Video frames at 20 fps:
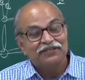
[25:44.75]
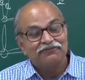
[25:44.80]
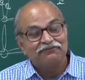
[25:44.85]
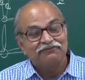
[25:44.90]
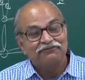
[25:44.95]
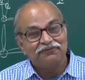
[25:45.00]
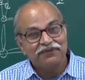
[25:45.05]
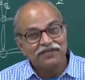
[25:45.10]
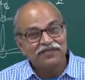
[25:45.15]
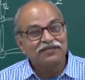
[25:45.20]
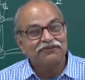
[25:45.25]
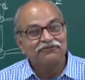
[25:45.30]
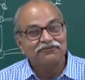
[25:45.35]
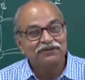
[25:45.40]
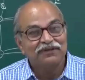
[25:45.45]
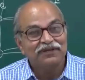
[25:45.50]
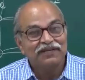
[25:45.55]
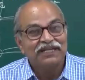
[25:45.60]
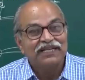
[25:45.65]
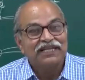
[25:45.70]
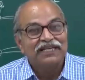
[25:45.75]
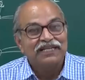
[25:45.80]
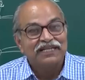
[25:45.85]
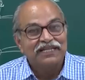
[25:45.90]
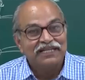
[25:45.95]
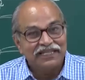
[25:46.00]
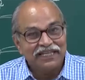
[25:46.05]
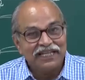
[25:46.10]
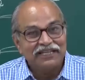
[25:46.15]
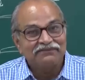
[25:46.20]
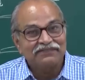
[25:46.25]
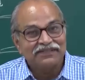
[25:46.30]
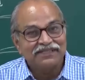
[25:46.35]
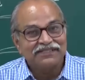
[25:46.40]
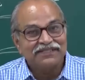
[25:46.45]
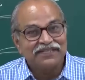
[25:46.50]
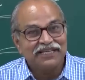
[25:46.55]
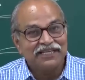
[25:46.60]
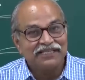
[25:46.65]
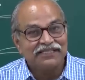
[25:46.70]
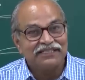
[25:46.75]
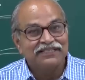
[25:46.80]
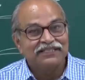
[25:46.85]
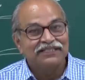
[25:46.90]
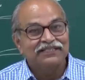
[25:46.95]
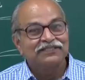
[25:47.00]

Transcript: wonderful lifestyle.